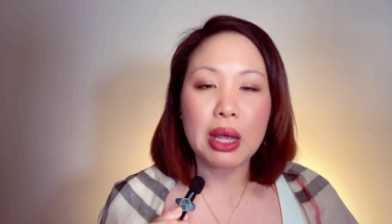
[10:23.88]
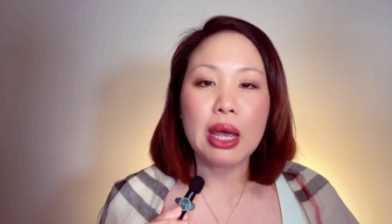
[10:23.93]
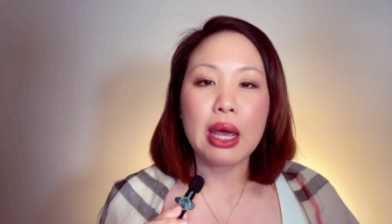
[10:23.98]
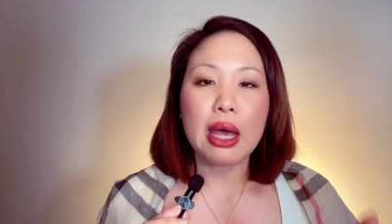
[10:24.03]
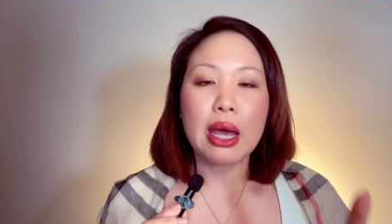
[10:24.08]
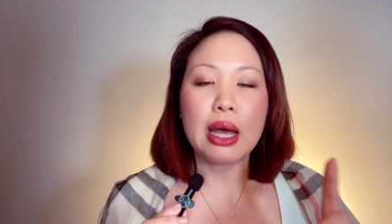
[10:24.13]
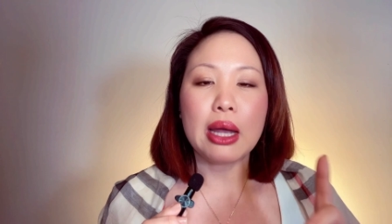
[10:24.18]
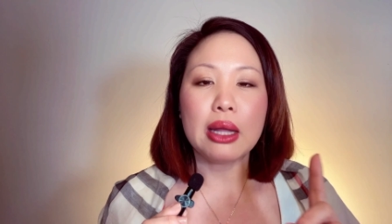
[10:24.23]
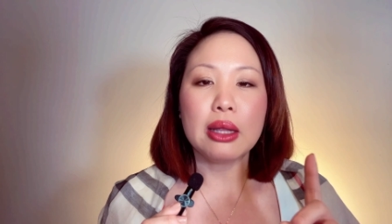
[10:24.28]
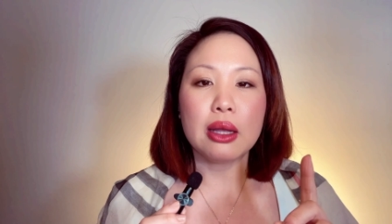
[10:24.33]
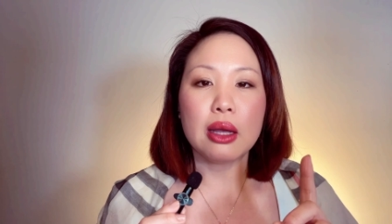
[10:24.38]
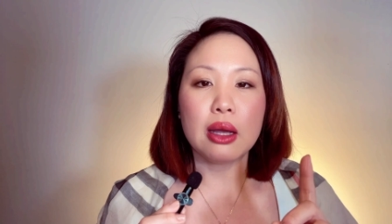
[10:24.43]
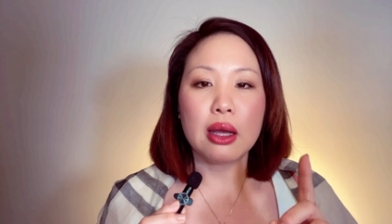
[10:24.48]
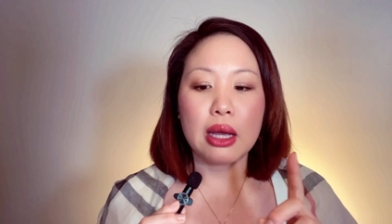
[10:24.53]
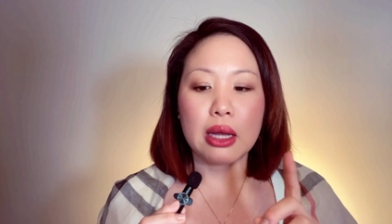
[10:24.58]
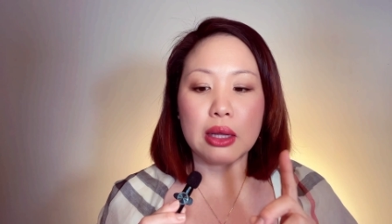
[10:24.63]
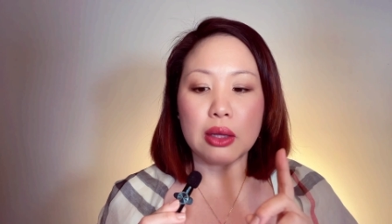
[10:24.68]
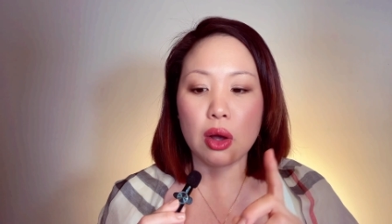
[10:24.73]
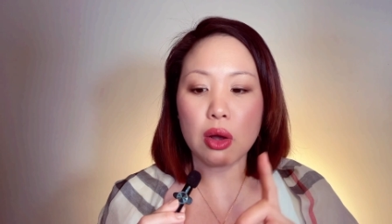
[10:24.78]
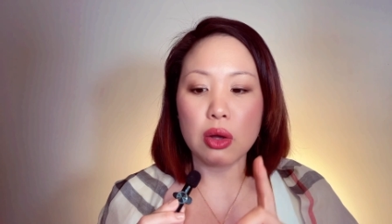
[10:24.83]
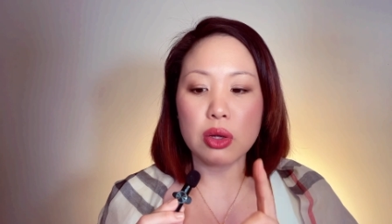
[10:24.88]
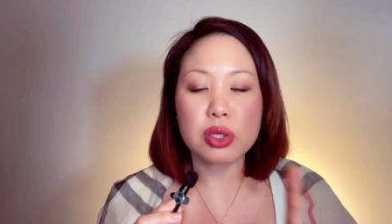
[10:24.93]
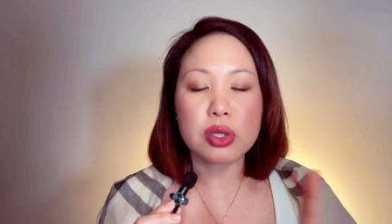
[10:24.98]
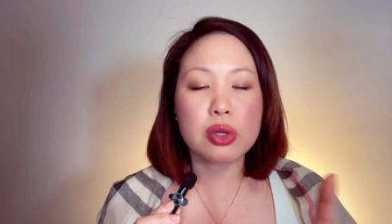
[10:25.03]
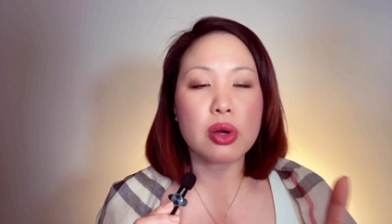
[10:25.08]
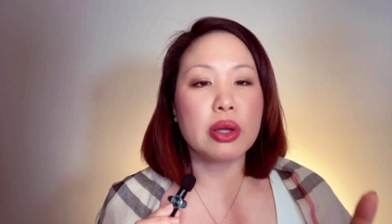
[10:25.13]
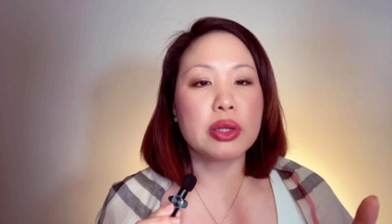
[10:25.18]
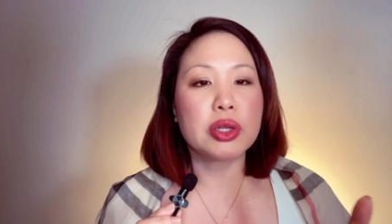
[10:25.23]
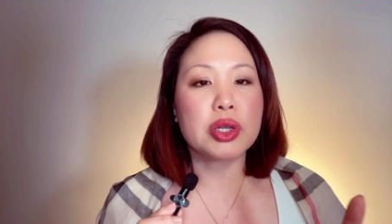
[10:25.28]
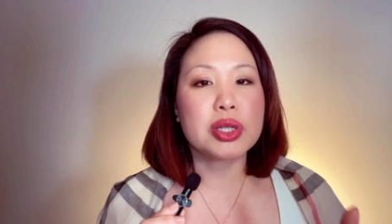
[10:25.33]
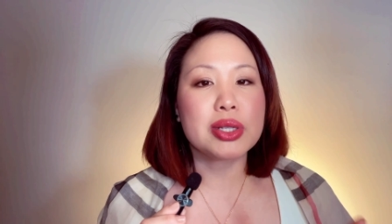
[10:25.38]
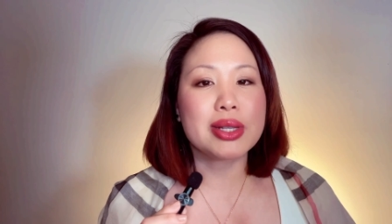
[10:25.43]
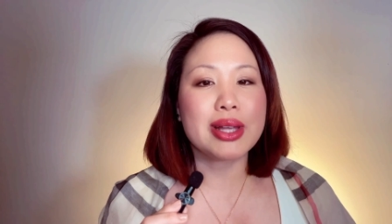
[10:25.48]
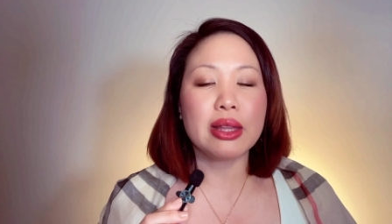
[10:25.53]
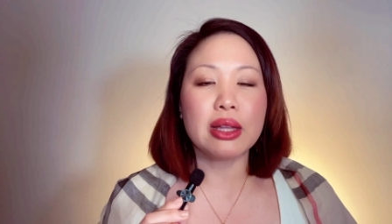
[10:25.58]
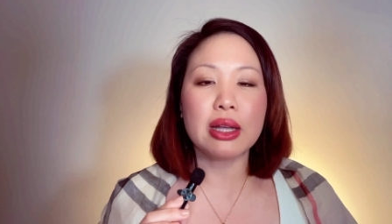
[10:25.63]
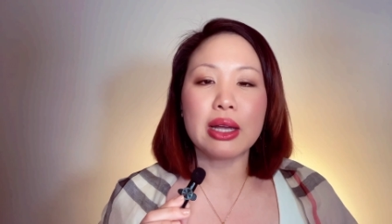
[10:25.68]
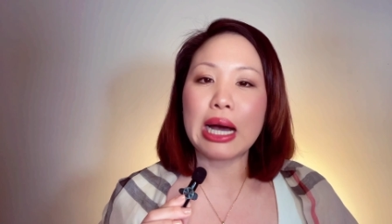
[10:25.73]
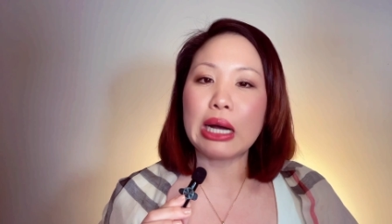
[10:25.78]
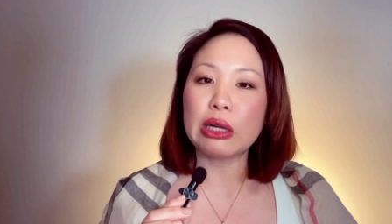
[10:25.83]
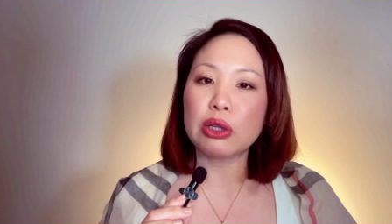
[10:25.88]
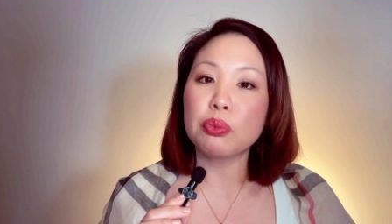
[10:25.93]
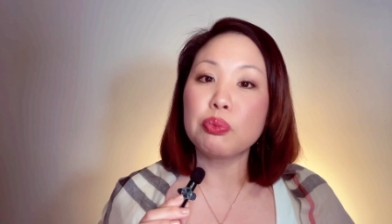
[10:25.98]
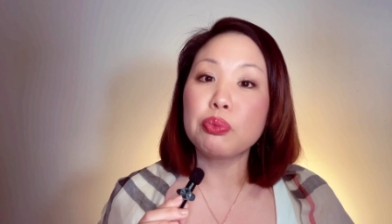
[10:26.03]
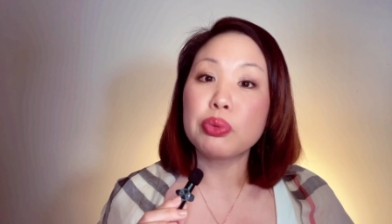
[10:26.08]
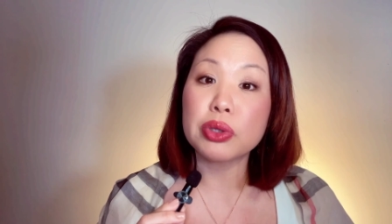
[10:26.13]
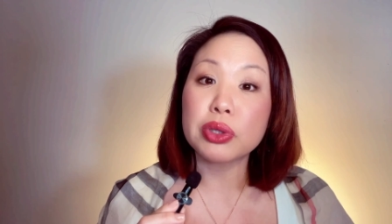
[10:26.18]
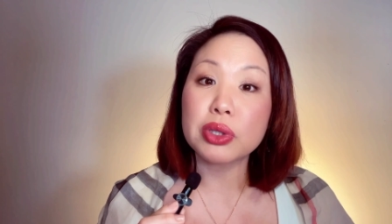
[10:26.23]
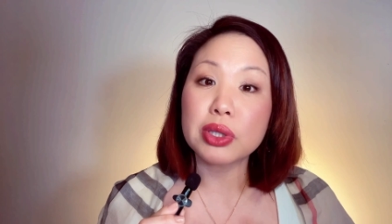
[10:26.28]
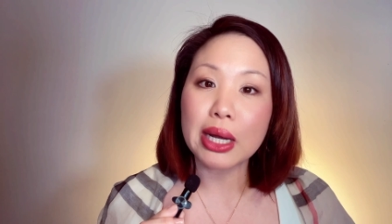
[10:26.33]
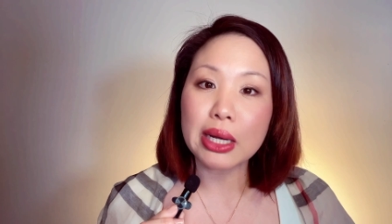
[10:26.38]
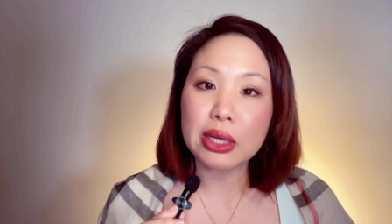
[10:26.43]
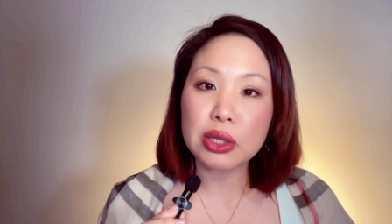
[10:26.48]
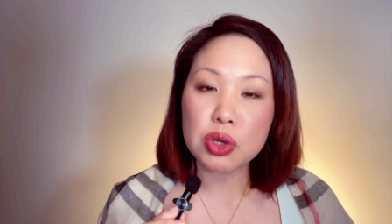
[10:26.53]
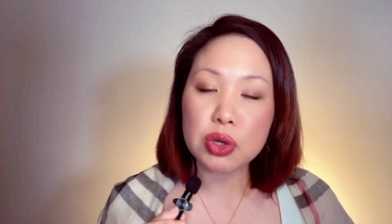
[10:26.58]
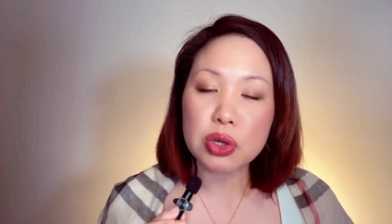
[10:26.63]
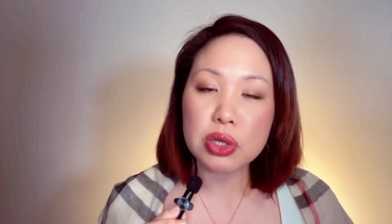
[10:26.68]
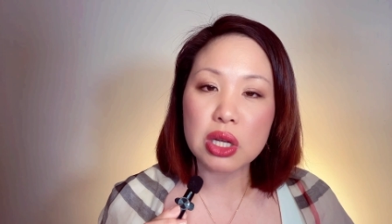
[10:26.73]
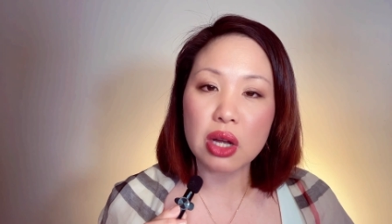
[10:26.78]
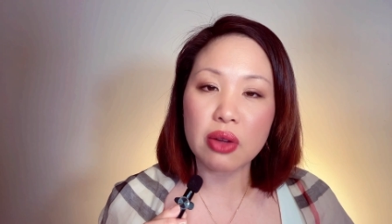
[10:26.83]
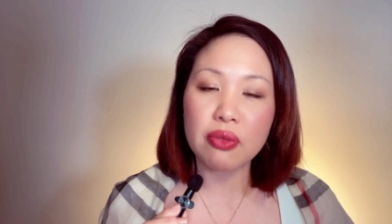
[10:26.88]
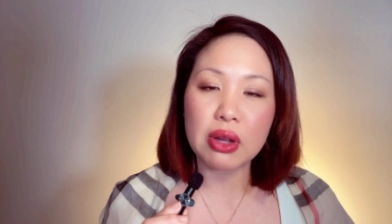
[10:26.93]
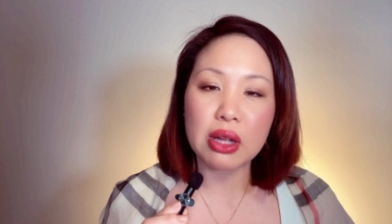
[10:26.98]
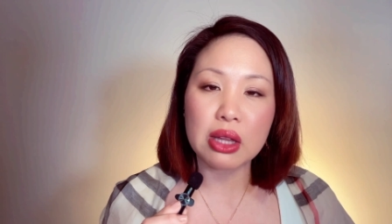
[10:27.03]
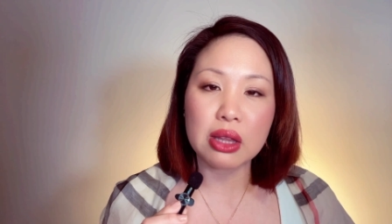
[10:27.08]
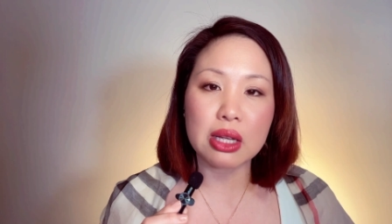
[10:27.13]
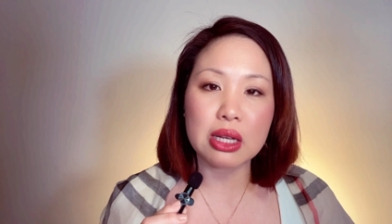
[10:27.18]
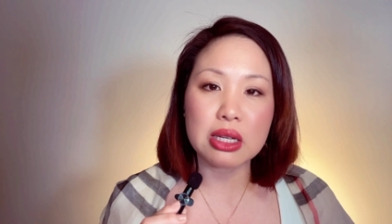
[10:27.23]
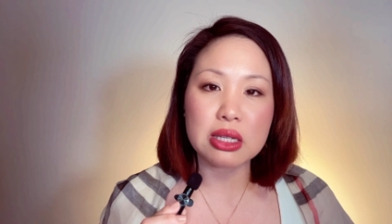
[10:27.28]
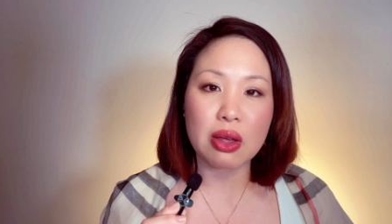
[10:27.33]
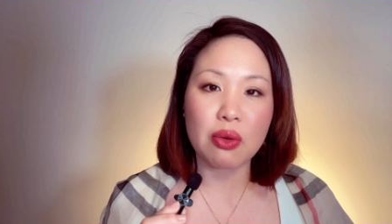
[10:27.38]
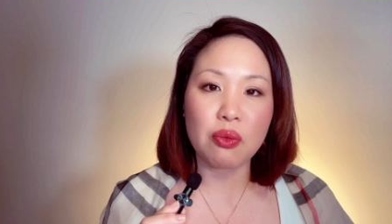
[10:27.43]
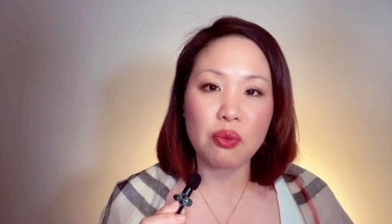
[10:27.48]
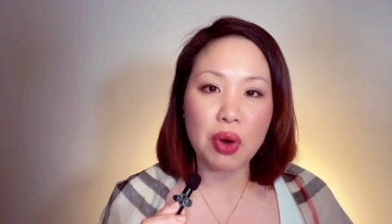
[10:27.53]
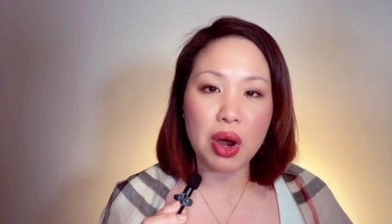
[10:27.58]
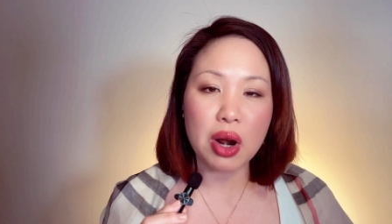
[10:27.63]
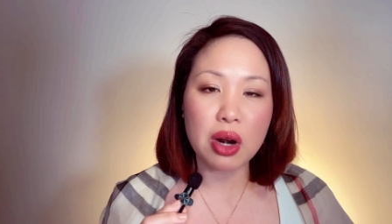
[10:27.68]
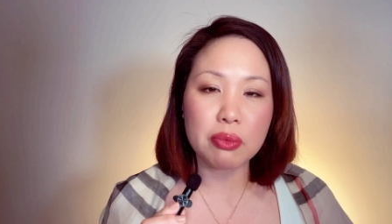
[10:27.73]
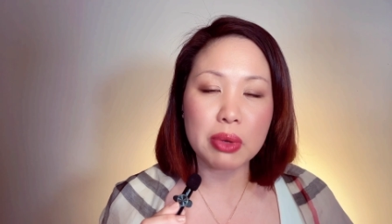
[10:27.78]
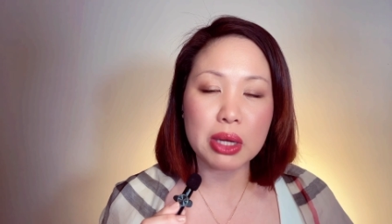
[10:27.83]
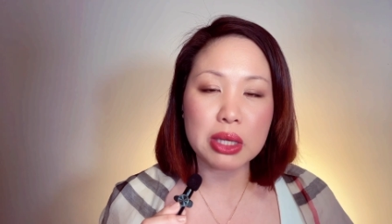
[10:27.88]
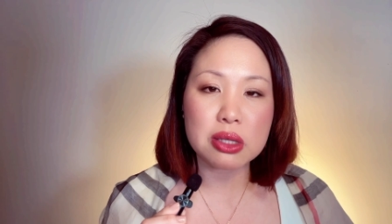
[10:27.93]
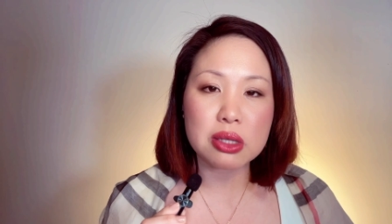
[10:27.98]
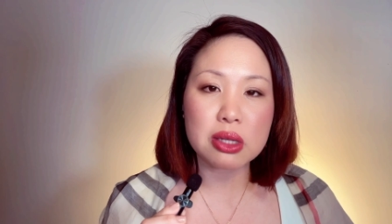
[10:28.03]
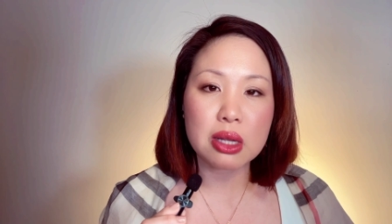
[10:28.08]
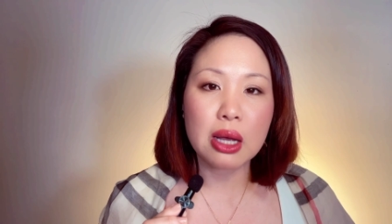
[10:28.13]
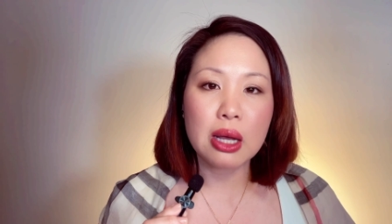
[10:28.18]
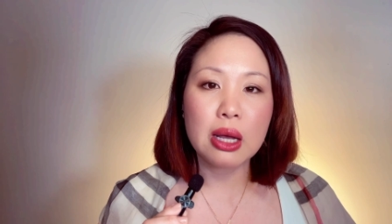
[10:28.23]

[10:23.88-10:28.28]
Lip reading: and also understanding how to protect yourself in these environments.